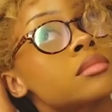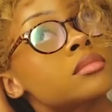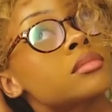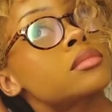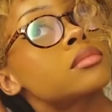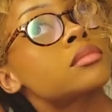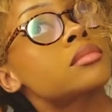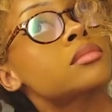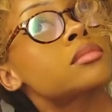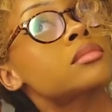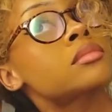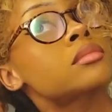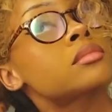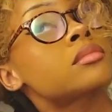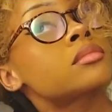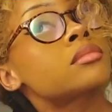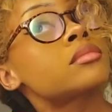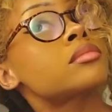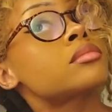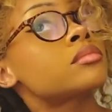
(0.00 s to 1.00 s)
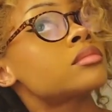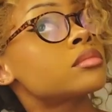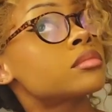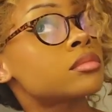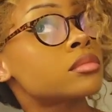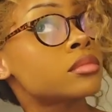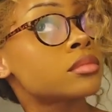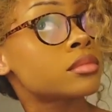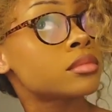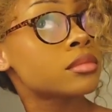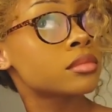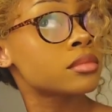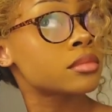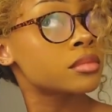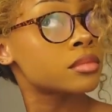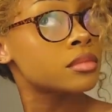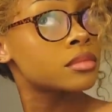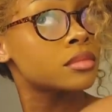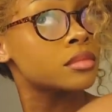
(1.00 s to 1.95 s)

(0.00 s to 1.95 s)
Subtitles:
(no one is talking)